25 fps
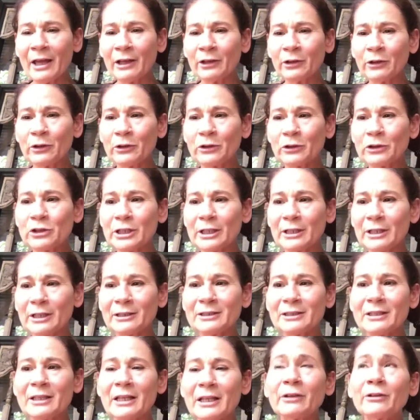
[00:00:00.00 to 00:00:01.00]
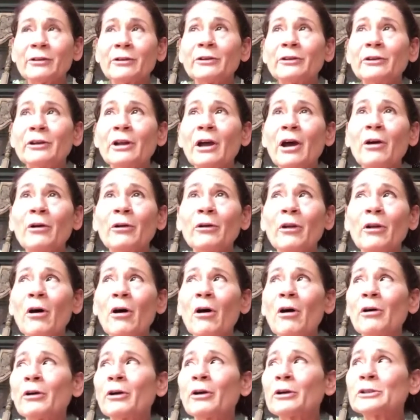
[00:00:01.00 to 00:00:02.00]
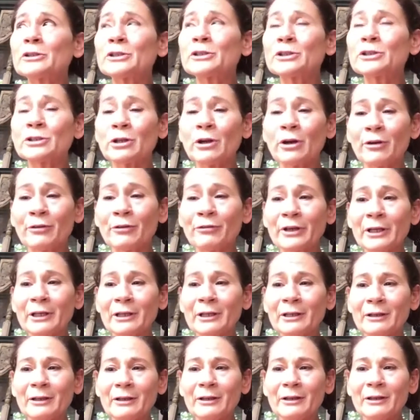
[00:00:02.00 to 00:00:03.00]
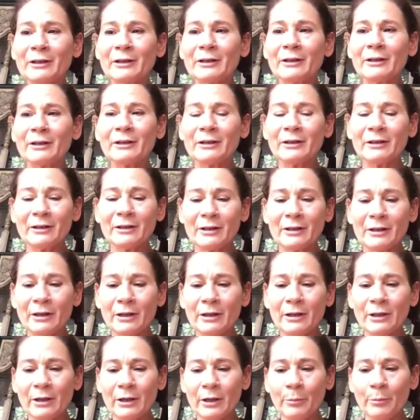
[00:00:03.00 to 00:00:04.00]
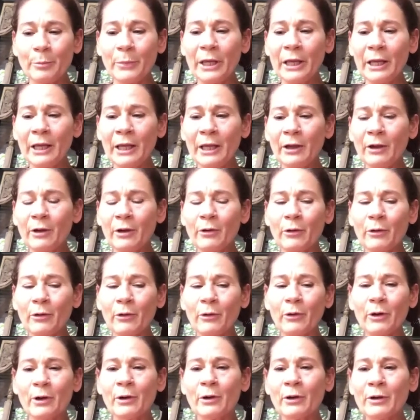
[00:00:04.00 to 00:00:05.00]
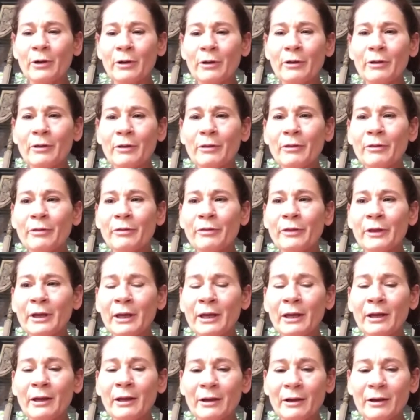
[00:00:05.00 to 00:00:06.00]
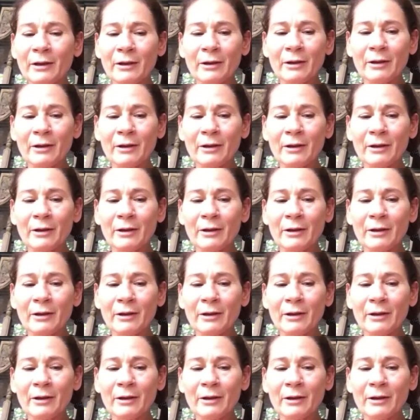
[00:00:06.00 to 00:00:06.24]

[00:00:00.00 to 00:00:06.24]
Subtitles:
energies that are no longer serving me or the